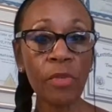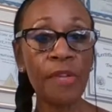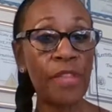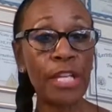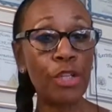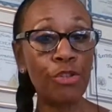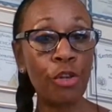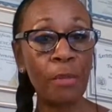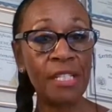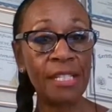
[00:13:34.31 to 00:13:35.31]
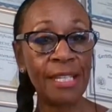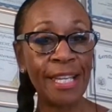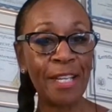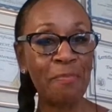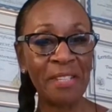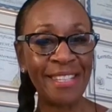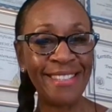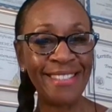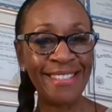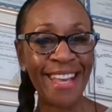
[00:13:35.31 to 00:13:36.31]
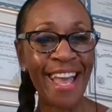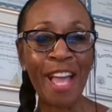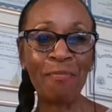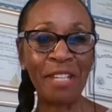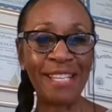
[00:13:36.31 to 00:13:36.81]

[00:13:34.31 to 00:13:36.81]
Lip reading: Thank you so much again. Peace and